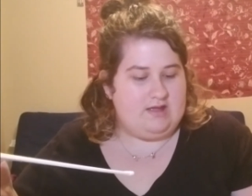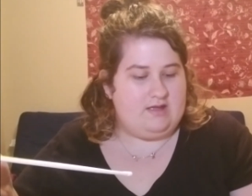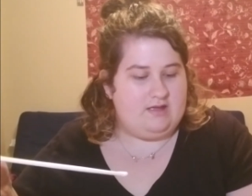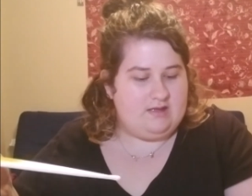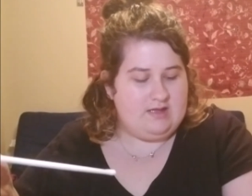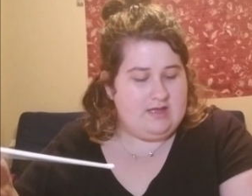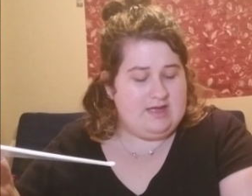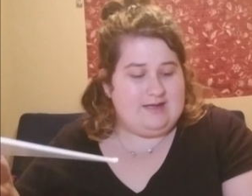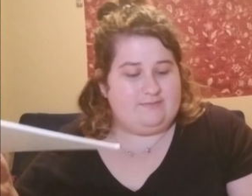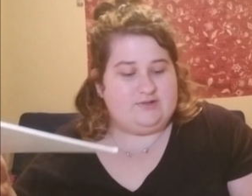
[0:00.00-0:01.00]

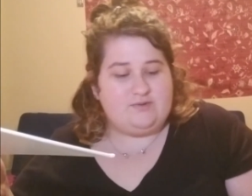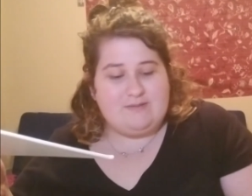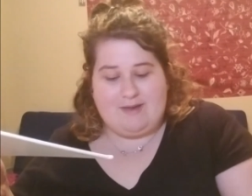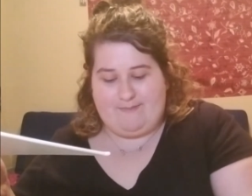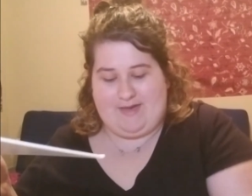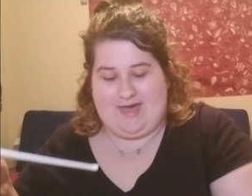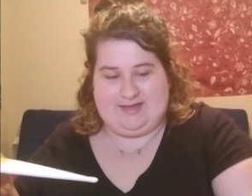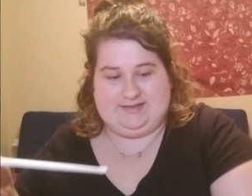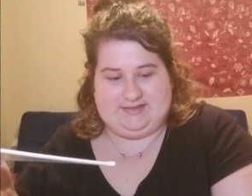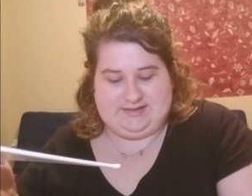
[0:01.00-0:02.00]
I'm doing my
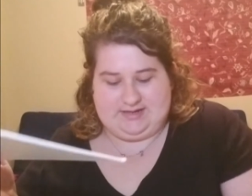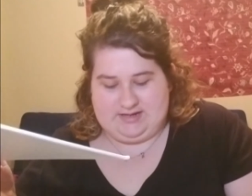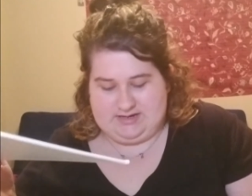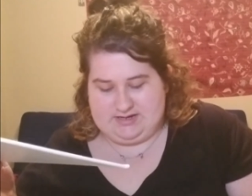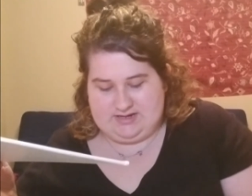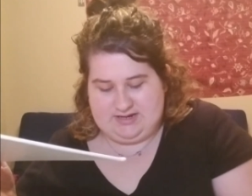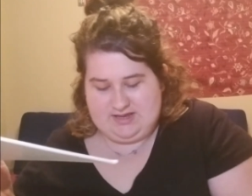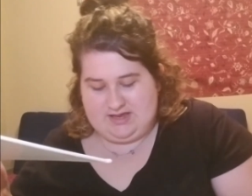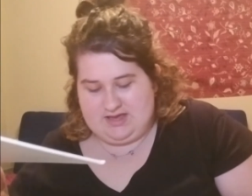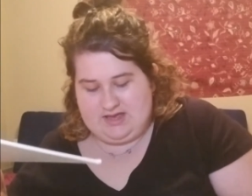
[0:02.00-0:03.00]
best.
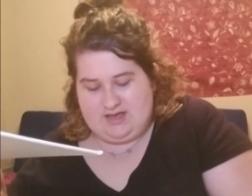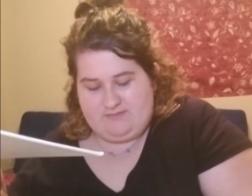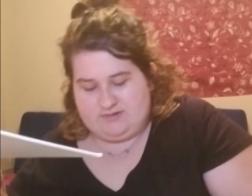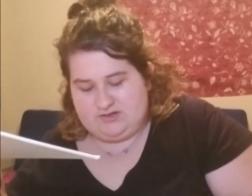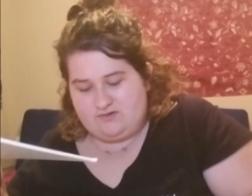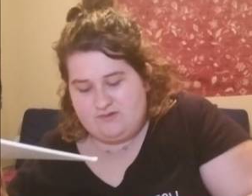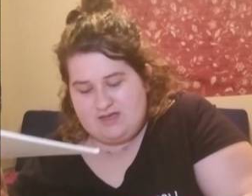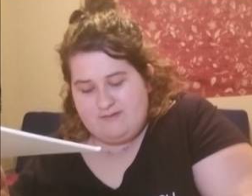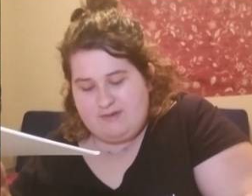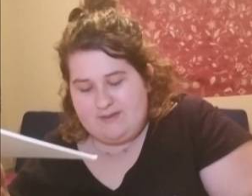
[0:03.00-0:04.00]

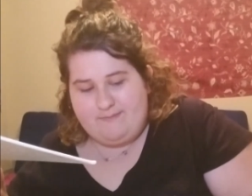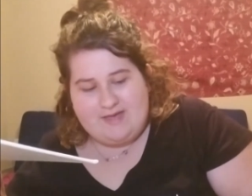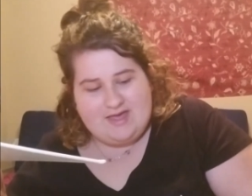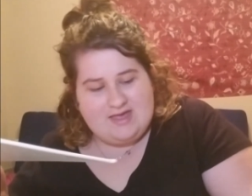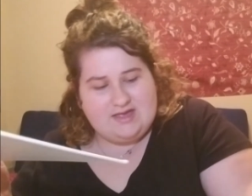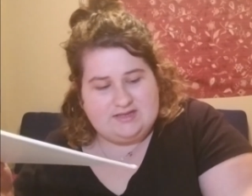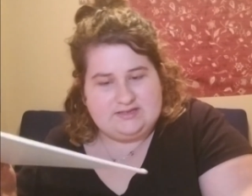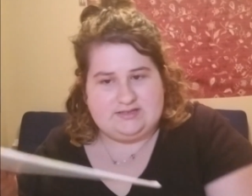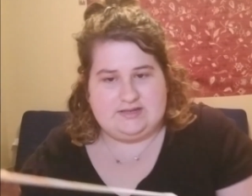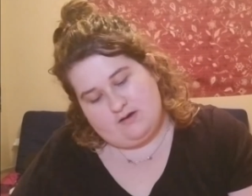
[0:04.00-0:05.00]
Doing my
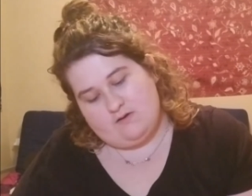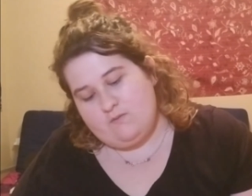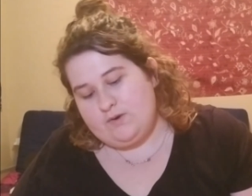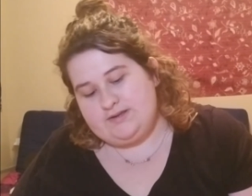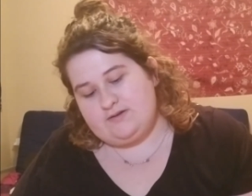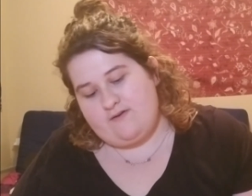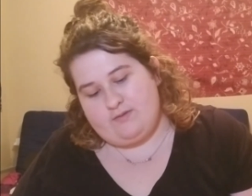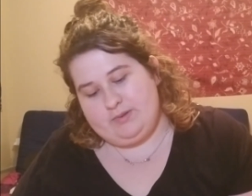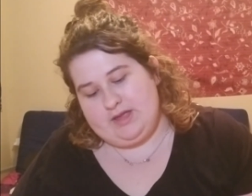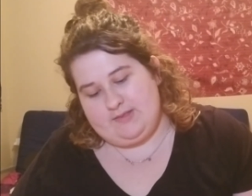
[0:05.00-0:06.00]
best. We do have
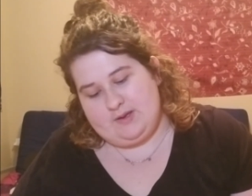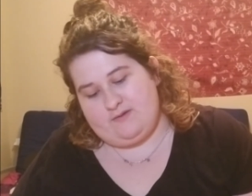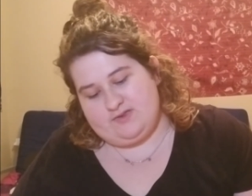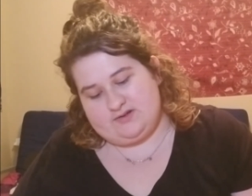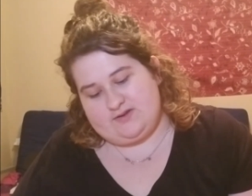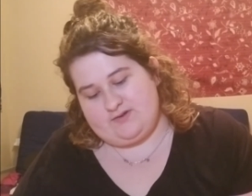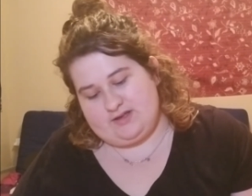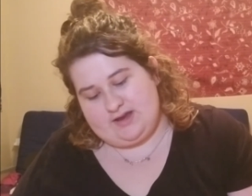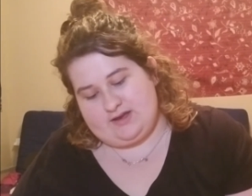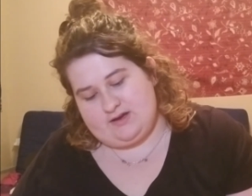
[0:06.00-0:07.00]
a plan though if there's ever
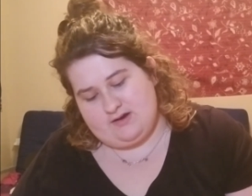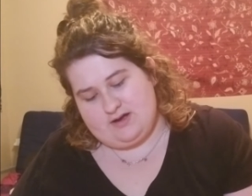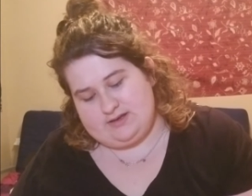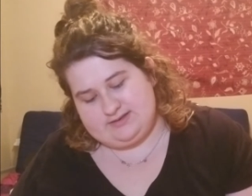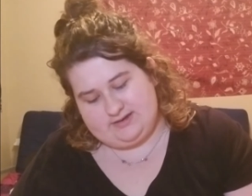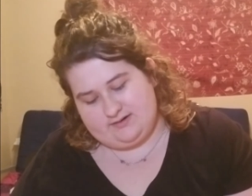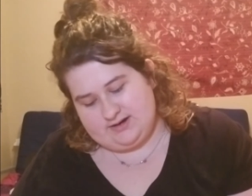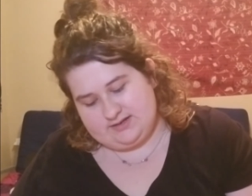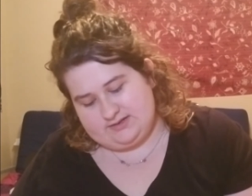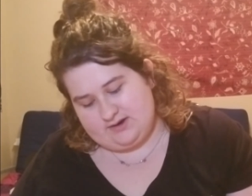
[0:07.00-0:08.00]
like a
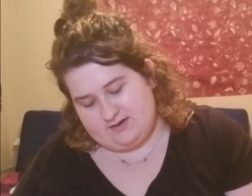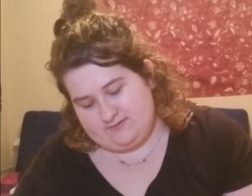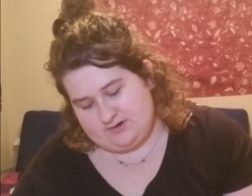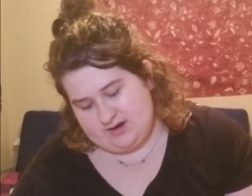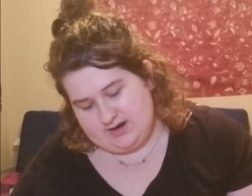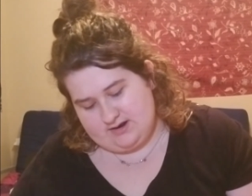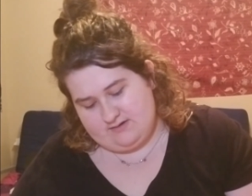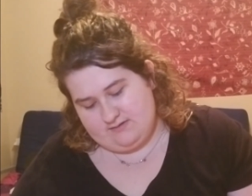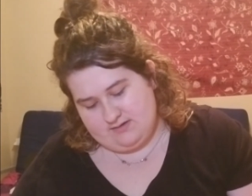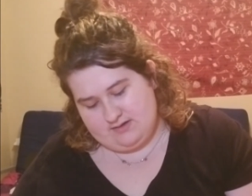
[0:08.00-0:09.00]
serious threat of tornado.